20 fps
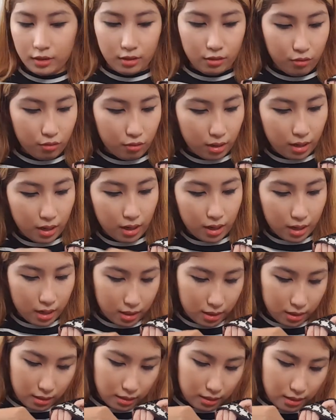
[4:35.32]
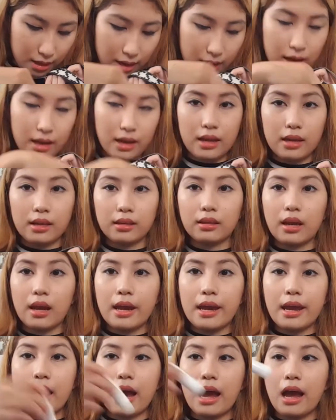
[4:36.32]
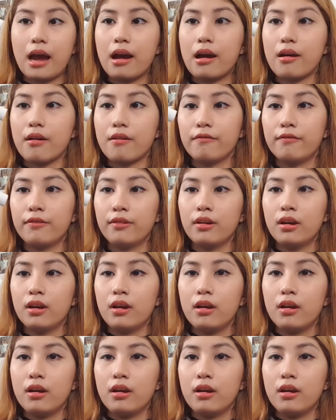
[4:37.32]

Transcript: Okay, then I have